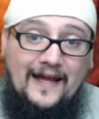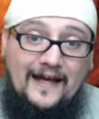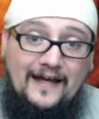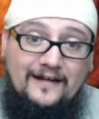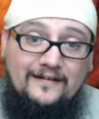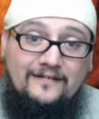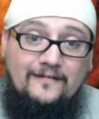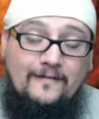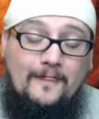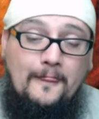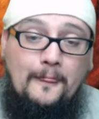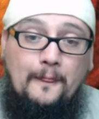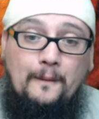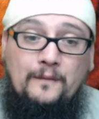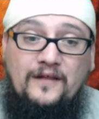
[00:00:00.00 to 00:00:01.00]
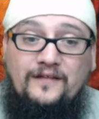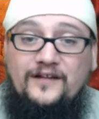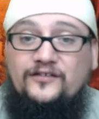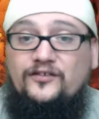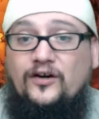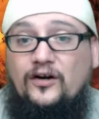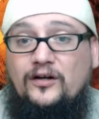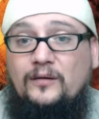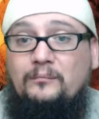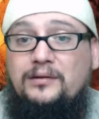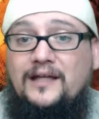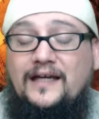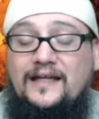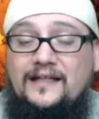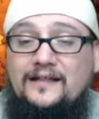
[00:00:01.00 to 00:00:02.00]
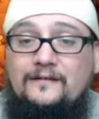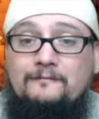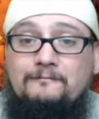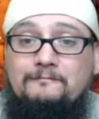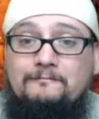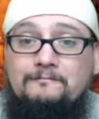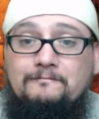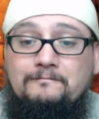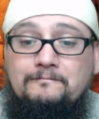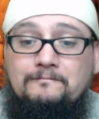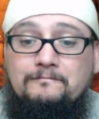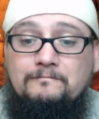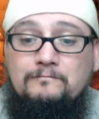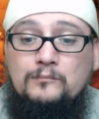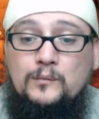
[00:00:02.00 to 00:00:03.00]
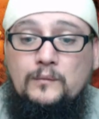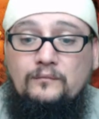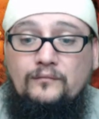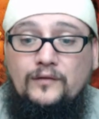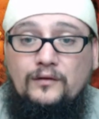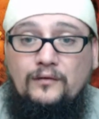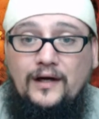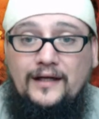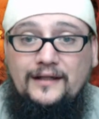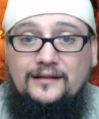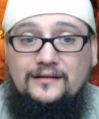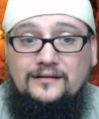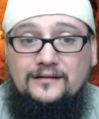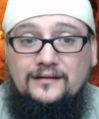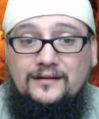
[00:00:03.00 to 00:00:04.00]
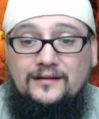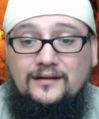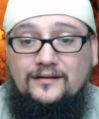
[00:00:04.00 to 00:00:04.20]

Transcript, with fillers: And then they start complaining, right?